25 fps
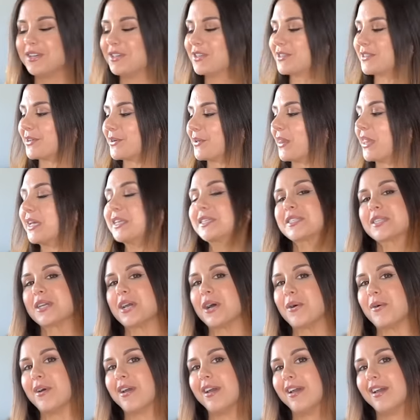So let's
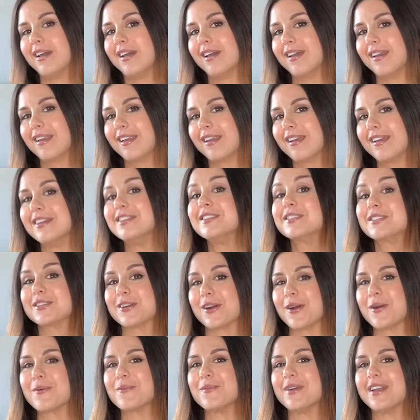go ahead and
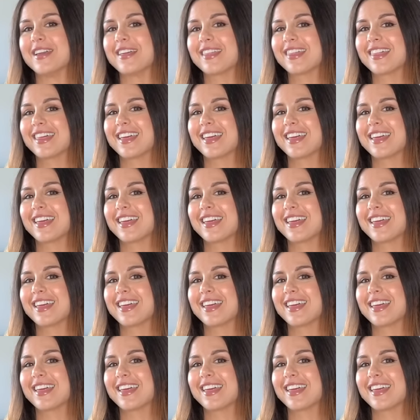start with